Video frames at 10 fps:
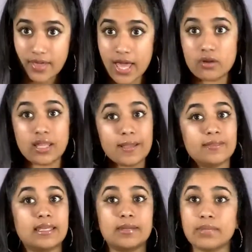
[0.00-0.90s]
I don't like
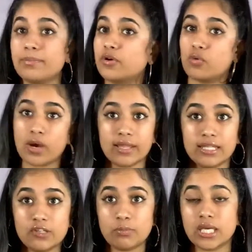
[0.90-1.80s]
letting people know where I
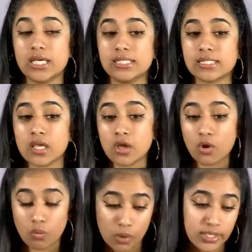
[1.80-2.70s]
live because
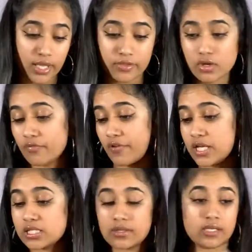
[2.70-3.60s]
one day they're your
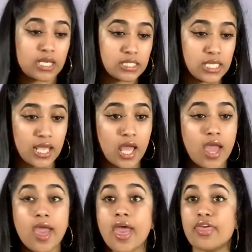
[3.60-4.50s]
friends and the next day
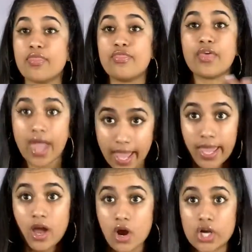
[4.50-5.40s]

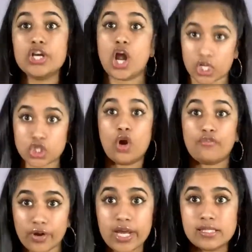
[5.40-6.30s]
they are not chill
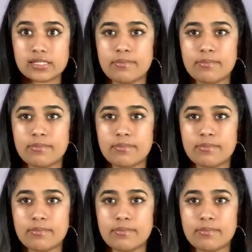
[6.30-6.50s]
friends.